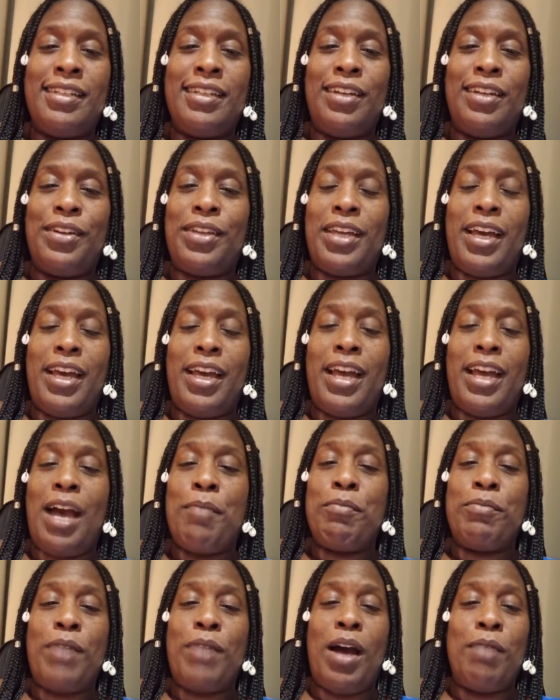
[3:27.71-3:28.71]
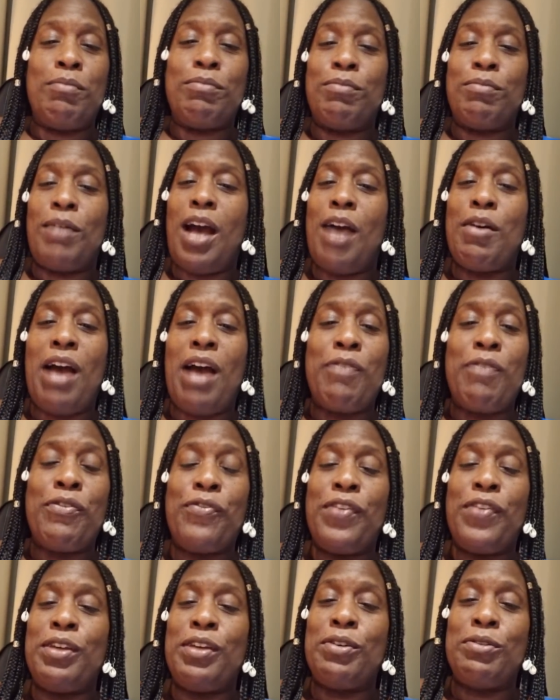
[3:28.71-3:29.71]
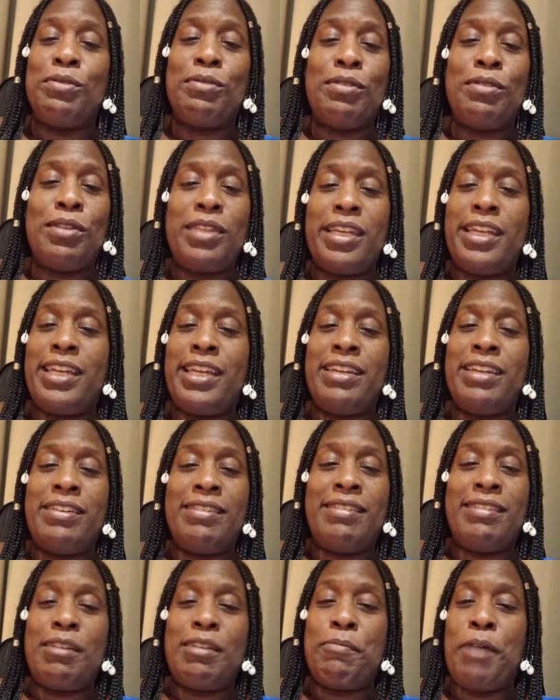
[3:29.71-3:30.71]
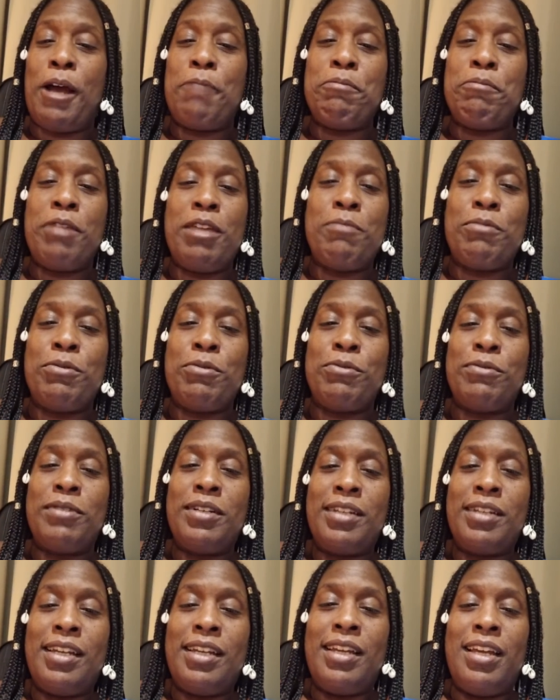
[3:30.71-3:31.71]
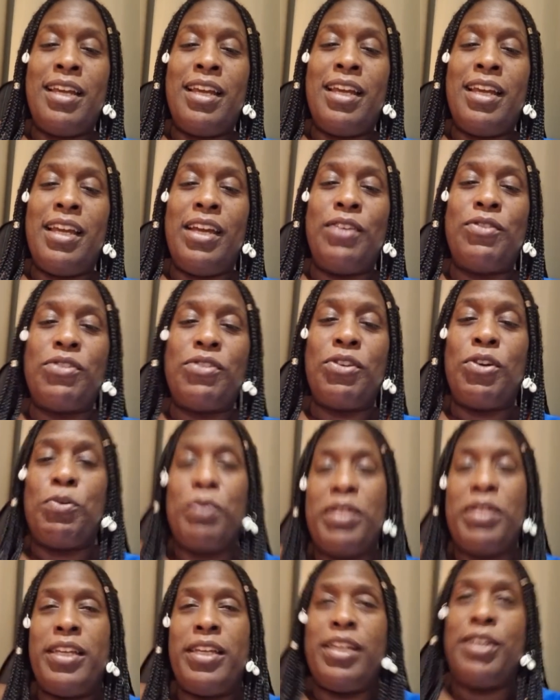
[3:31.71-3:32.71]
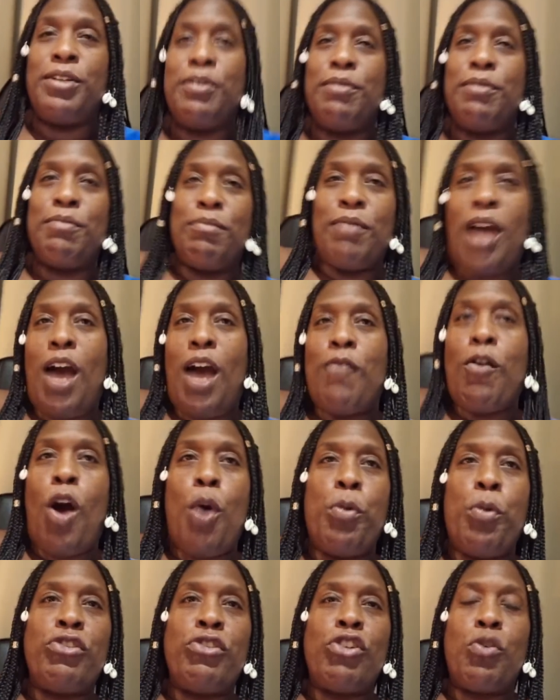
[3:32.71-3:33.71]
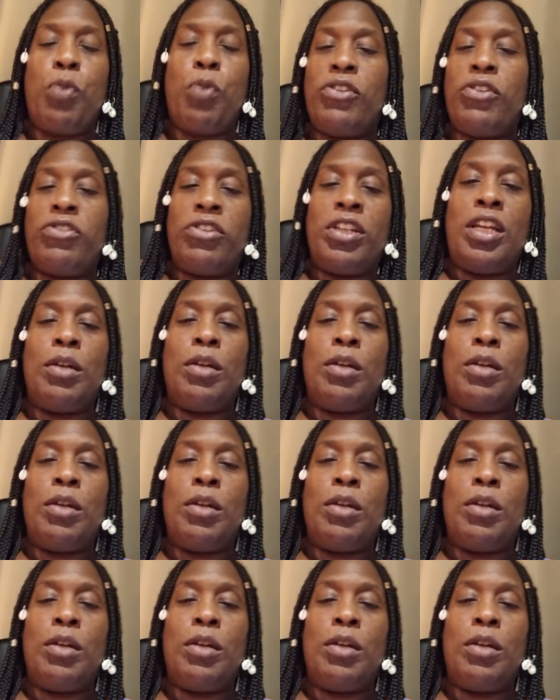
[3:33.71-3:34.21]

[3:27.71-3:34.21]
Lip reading: Okay, I feel things about people, and so with him, I've always questioned him.